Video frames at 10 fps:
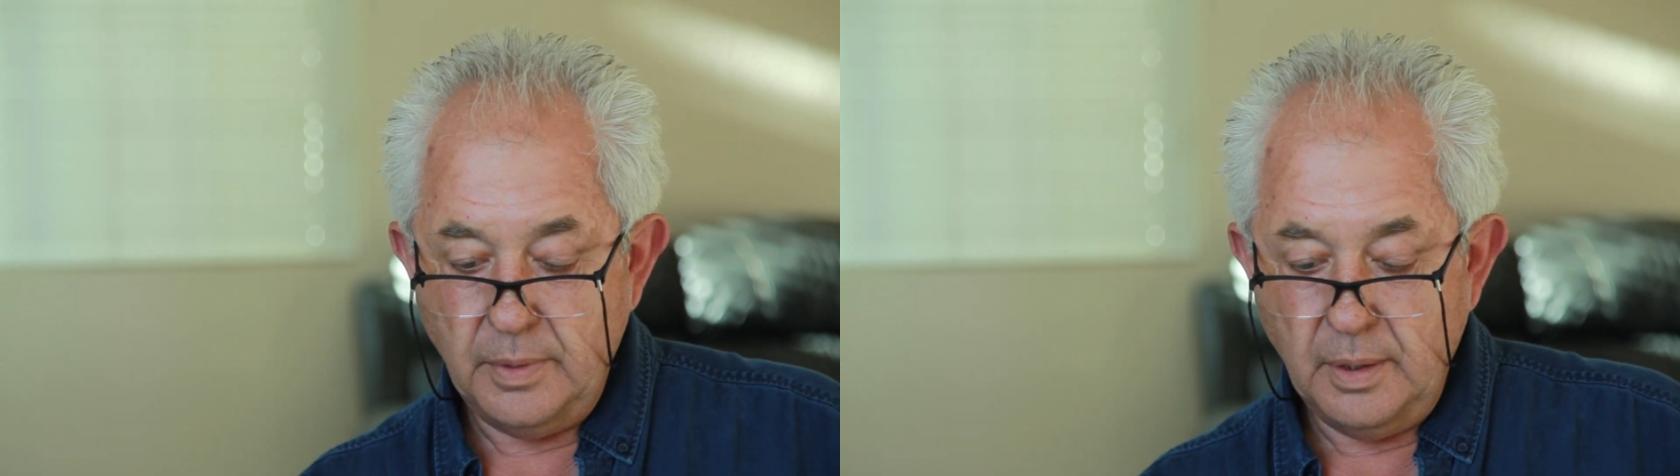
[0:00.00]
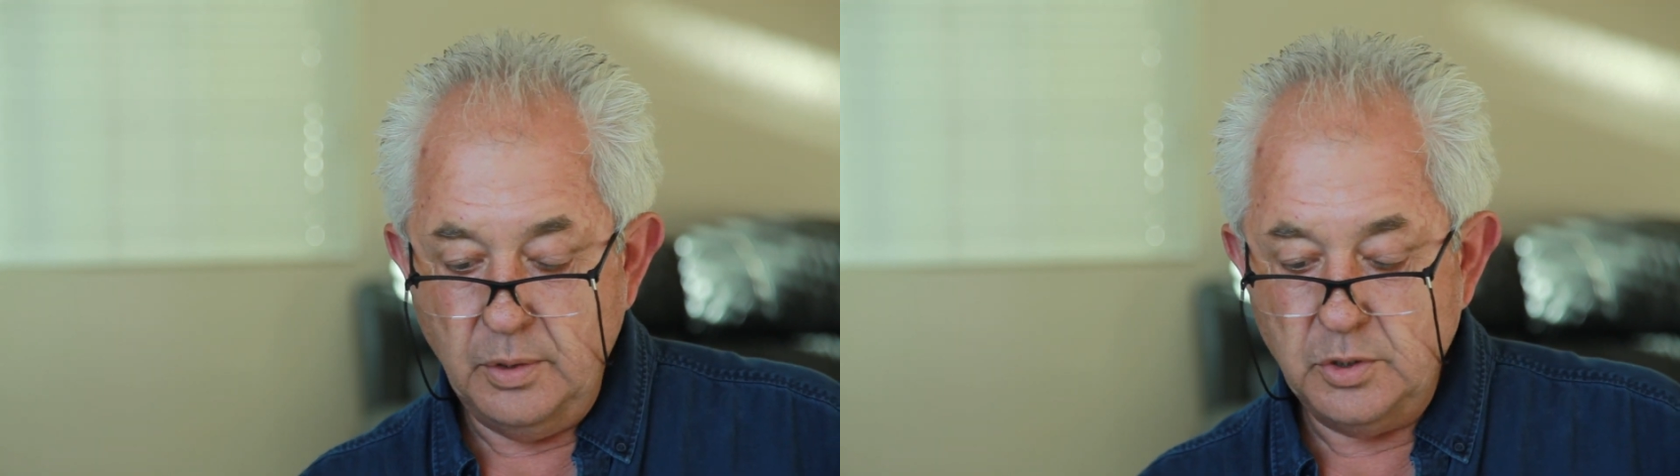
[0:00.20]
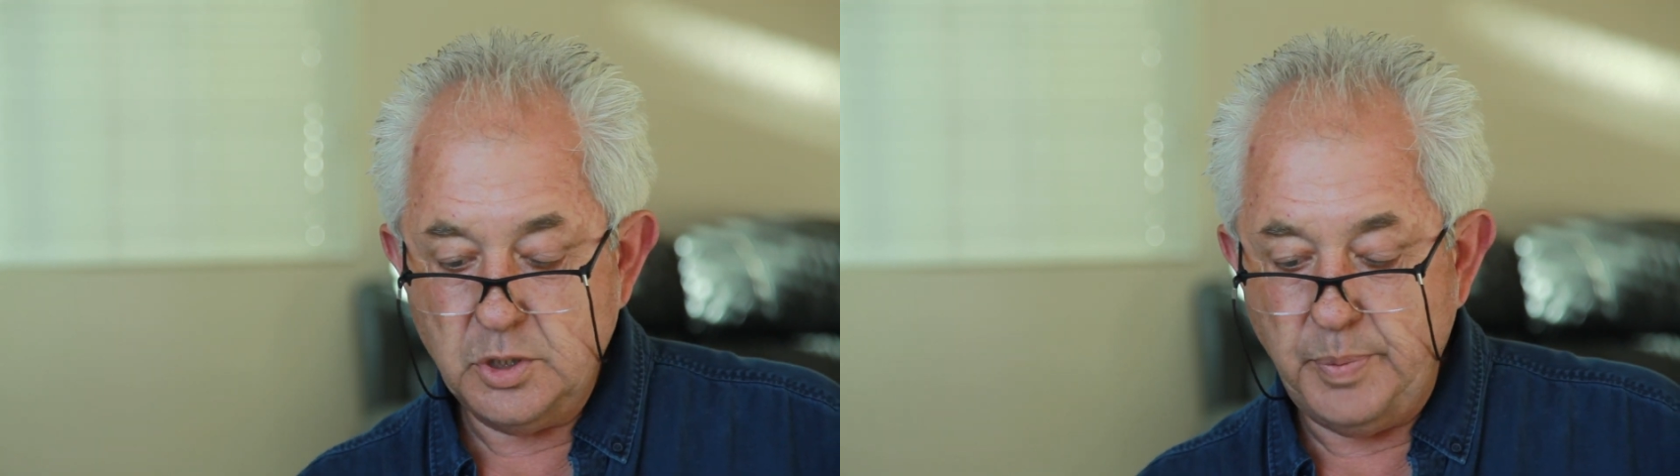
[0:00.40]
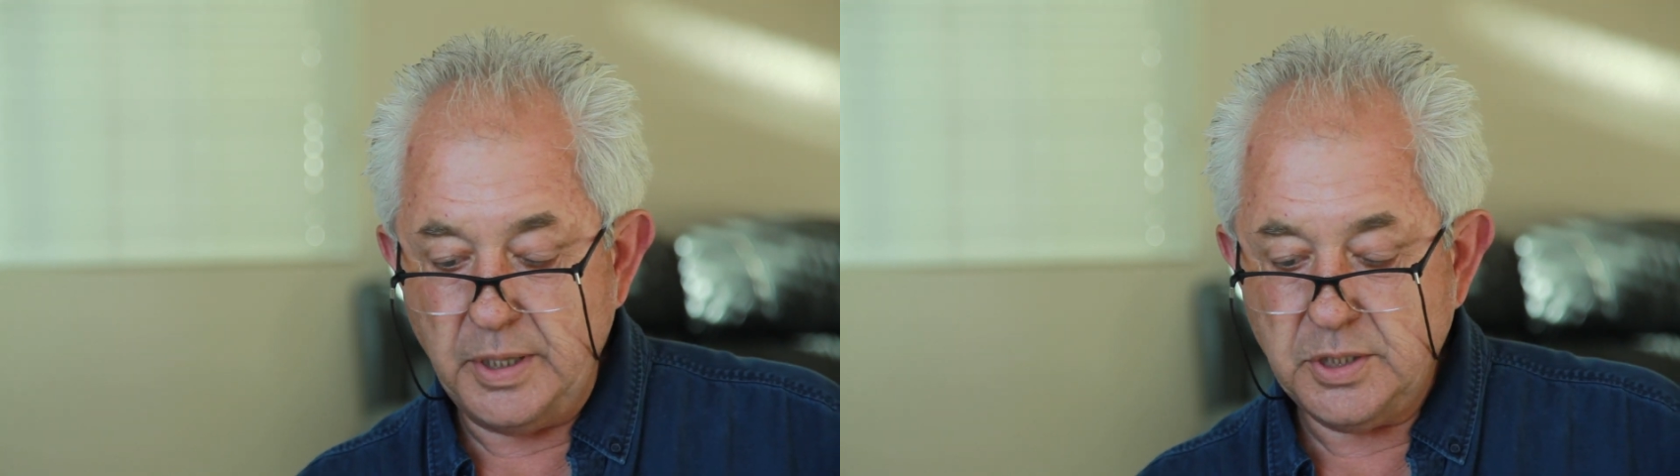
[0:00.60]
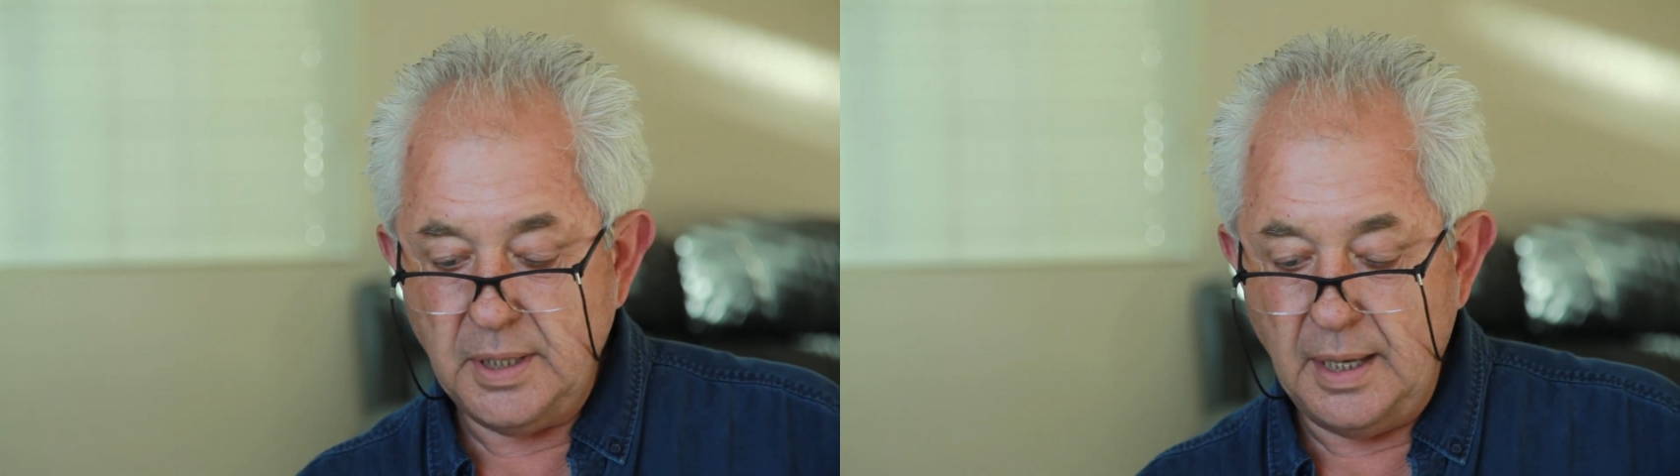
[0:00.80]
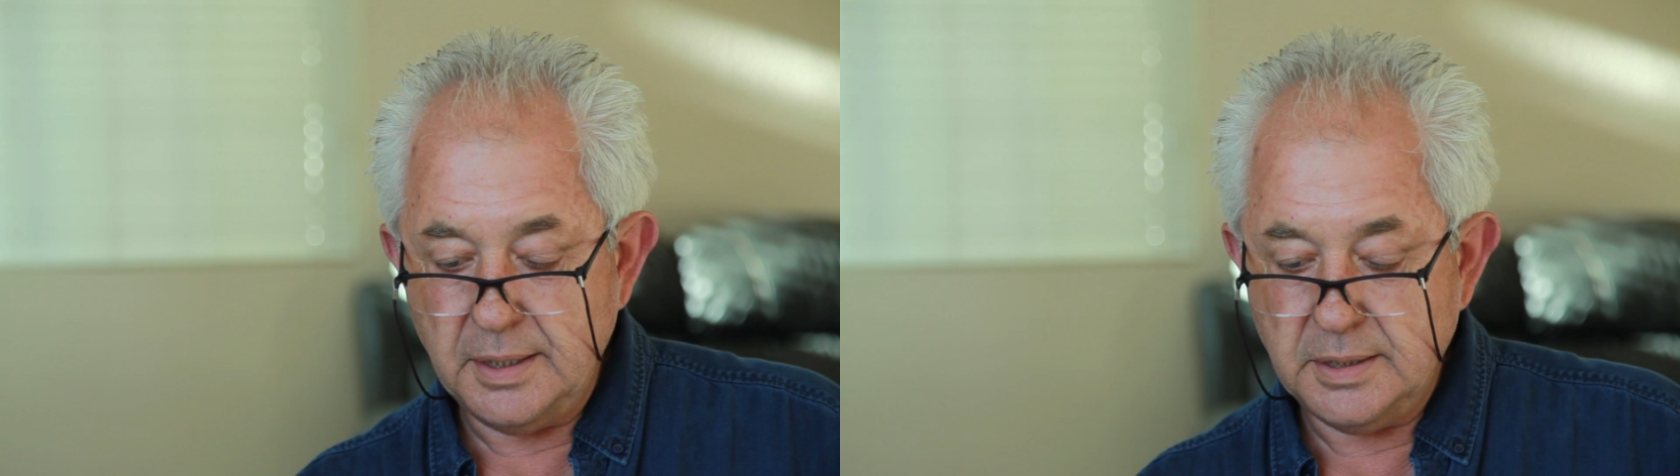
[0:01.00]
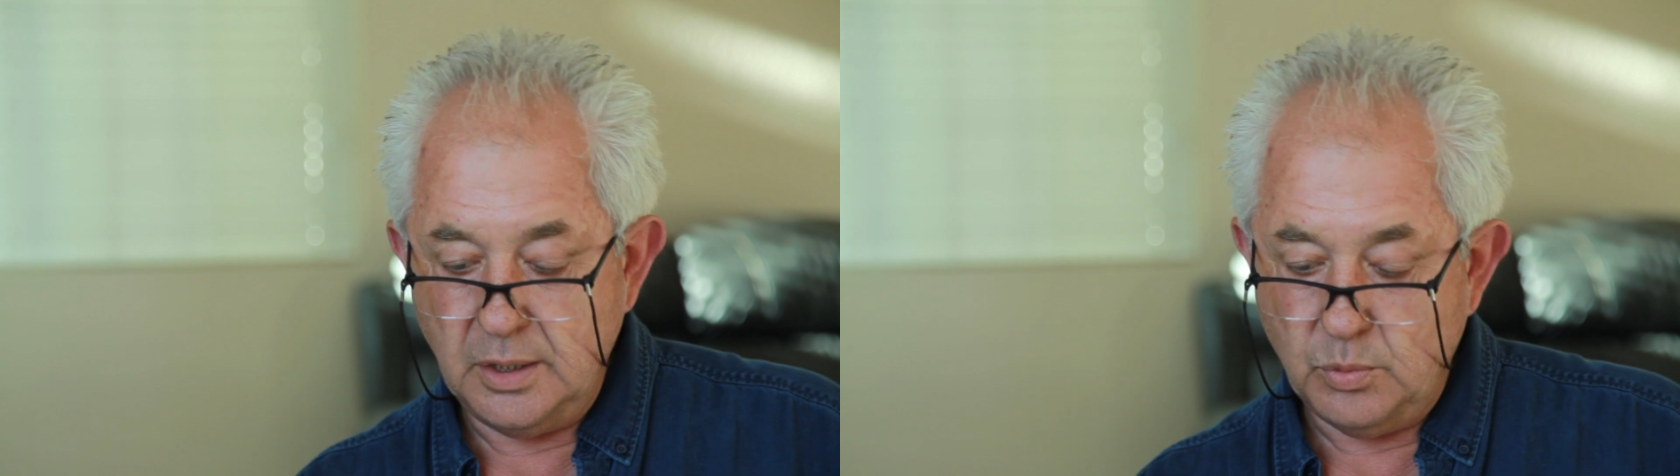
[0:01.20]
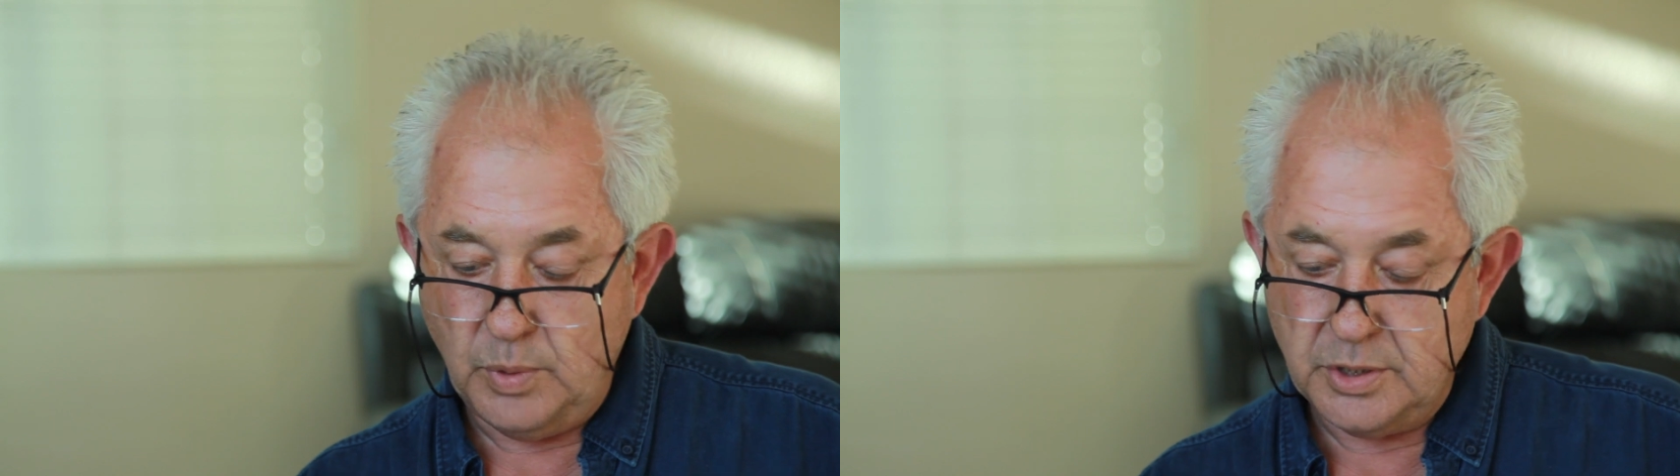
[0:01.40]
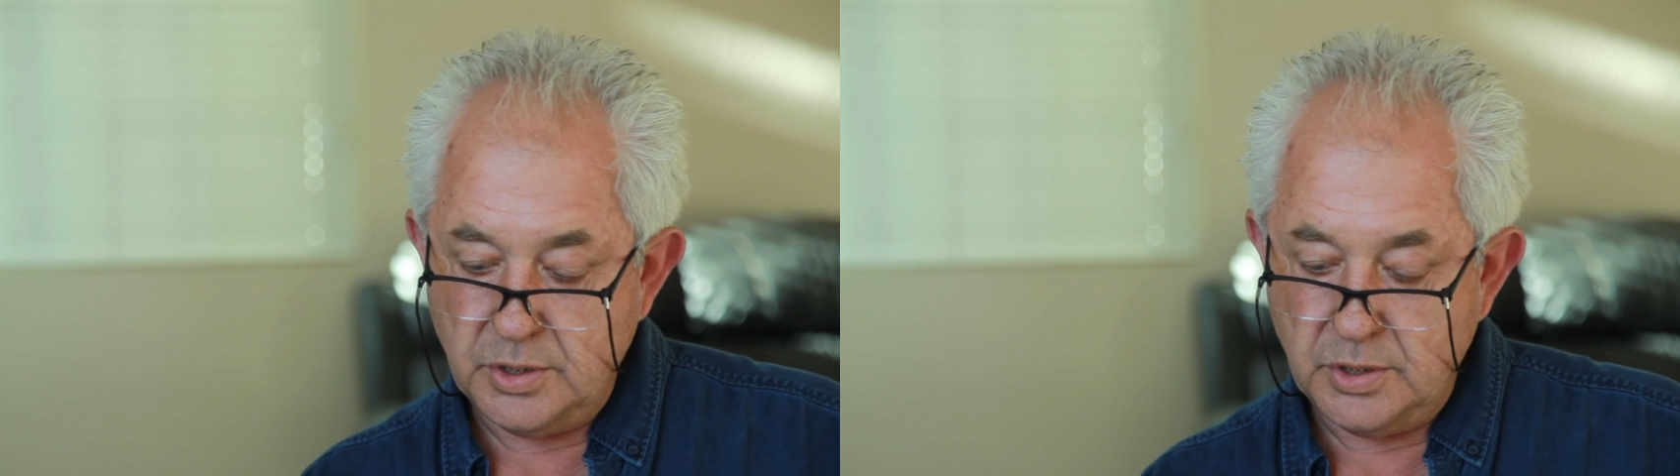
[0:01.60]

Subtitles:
whose speciality it was